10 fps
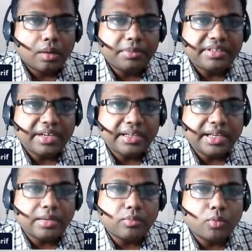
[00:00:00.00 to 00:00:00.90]
Beside
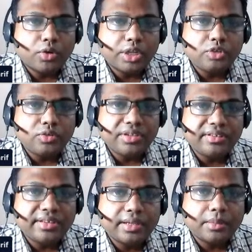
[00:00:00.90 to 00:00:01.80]
that, more
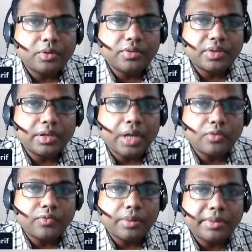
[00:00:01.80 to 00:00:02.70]
injuries, disabled, and
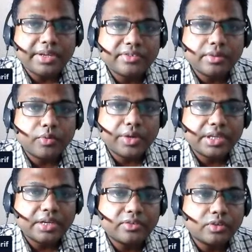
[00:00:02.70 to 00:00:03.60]
down from extreme
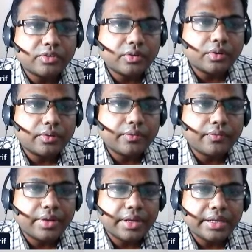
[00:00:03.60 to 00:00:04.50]
weathers also
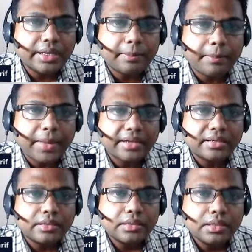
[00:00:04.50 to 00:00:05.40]
creating
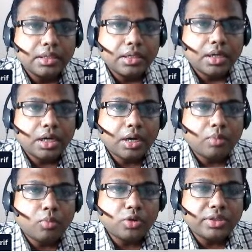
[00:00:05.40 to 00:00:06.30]
impact.
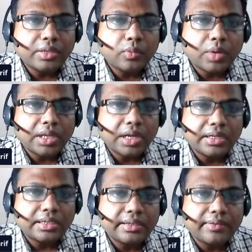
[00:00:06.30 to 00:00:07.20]
More than
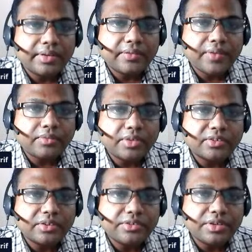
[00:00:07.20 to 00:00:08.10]

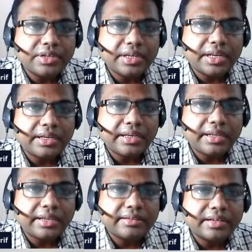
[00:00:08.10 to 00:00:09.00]
175,000 children and
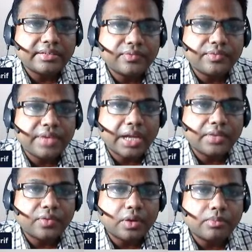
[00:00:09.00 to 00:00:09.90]
teenagers die
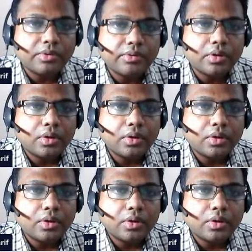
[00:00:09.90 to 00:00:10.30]
from